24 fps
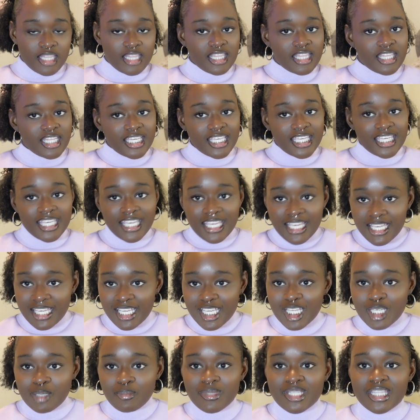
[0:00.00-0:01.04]
the
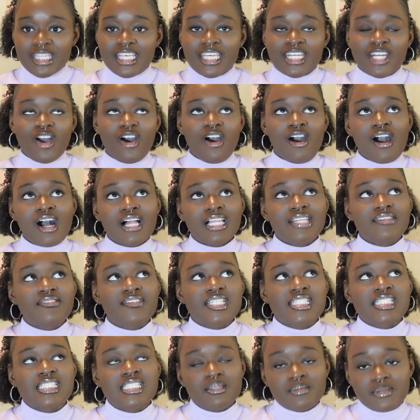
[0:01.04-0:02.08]
kid, but then all of the
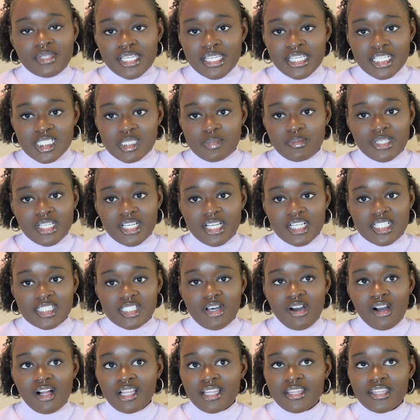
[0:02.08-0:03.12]
siblings, because
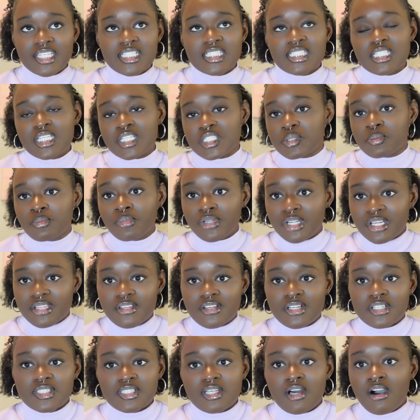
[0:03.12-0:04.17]
all of the 6
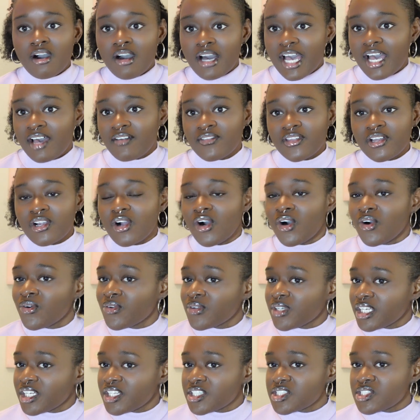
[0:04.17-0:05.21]
brothers all have their
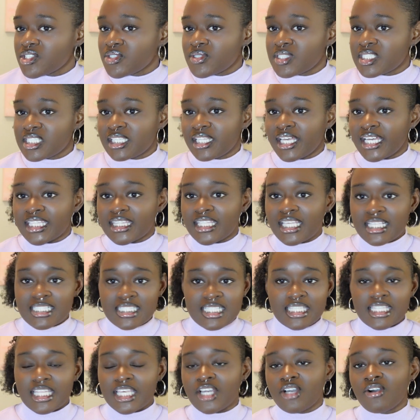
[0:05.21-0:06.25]
own issues and like things
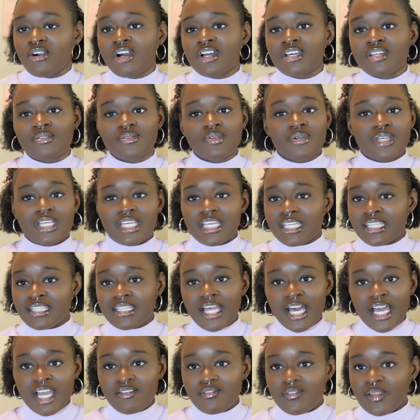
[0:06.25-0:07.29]
that they go on in
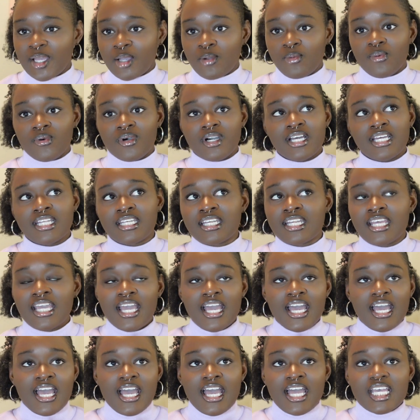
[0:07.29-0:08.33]
life. Like one
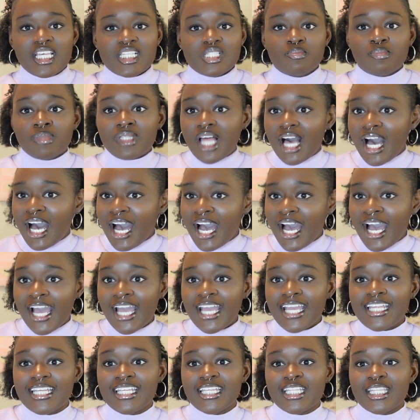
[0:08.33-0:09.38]
is
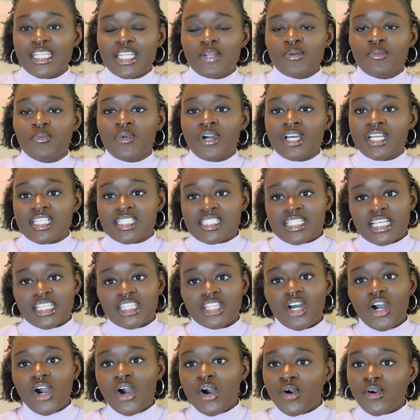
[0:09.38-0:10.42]
blind, and then one is like
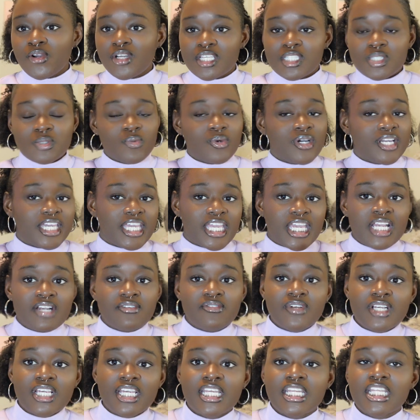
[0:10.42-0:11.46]
the oldest, one can't
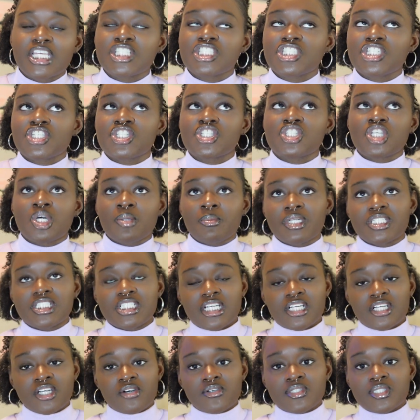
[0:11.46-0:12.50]
read. It's just so much
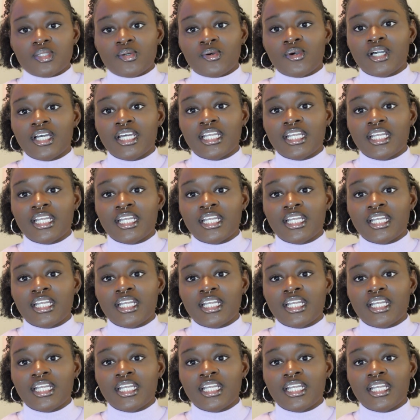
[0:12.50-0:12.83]
that goes on.